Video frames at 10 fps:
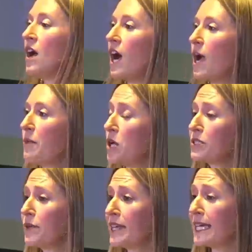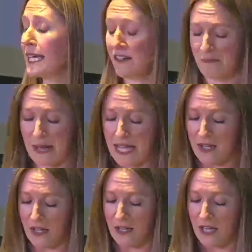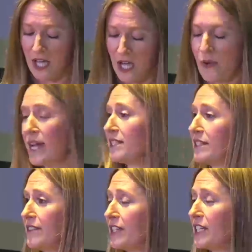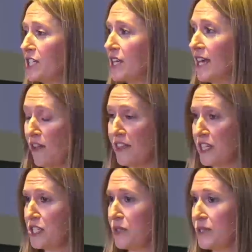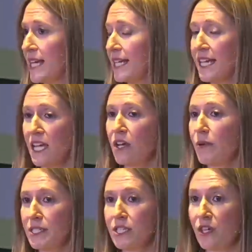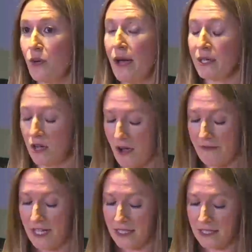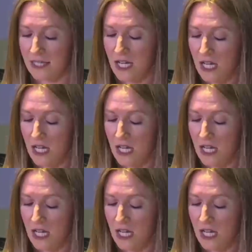I'm also thinking of Michael, who has severe health issues and can't go into the crowded office.